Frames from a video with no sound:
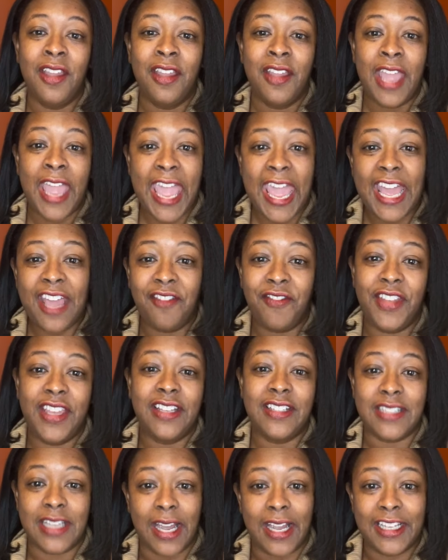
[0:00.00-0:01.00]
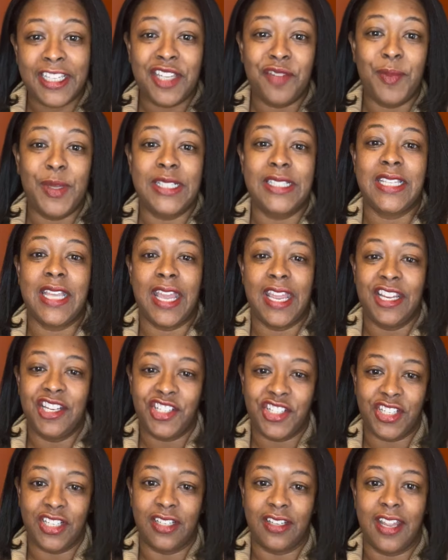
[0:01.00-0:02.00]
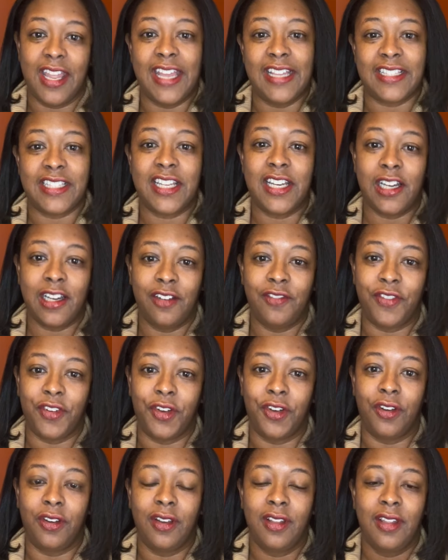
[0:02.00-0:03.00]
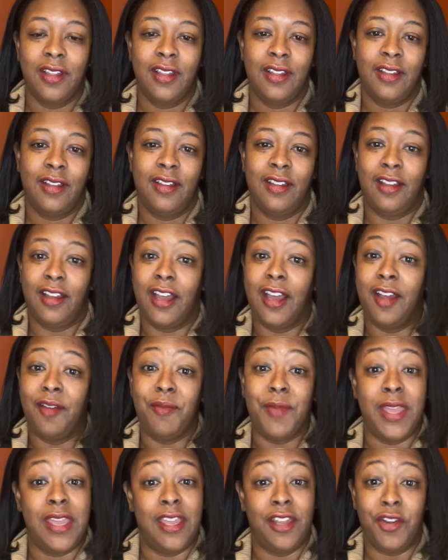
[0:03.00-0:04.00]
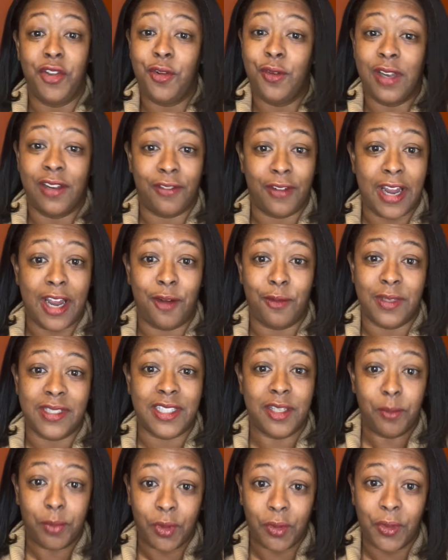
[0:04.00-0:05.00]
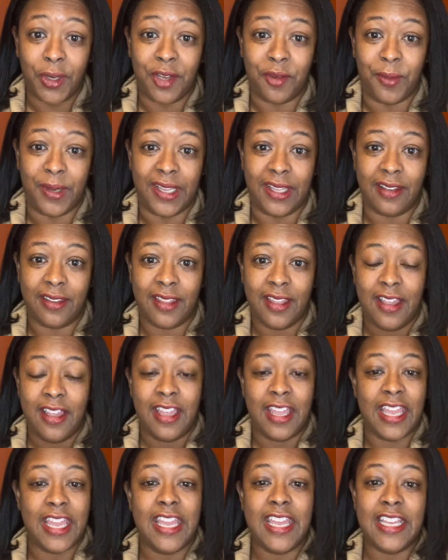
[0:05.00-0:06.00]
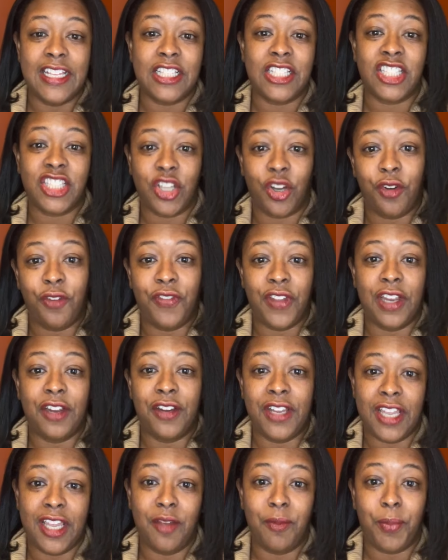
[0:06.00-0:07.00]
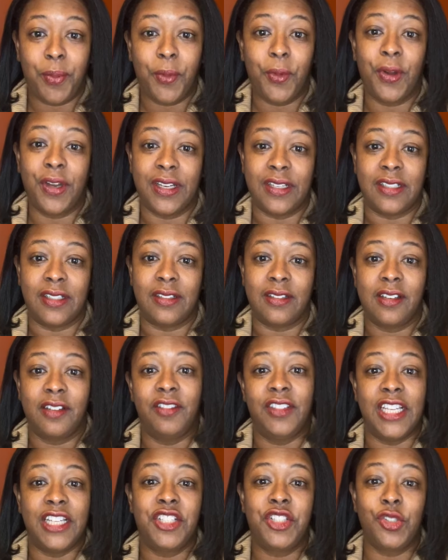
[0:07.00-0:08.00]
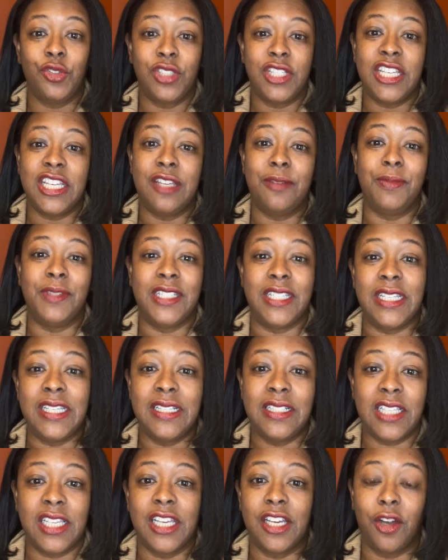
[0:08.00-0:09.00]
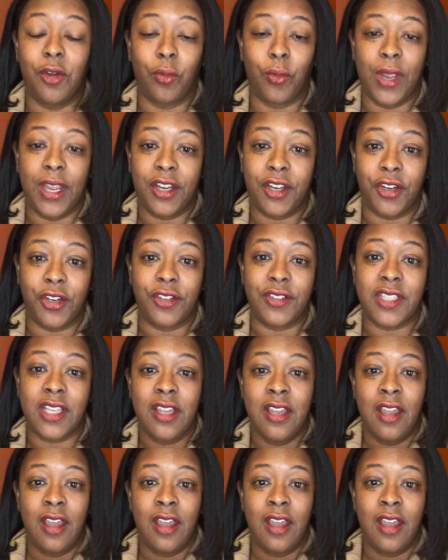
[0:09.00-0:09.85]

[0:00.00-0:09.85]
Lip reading: having documentation has covered me and whoever I was employed with. It is so very important that you keep detailed records.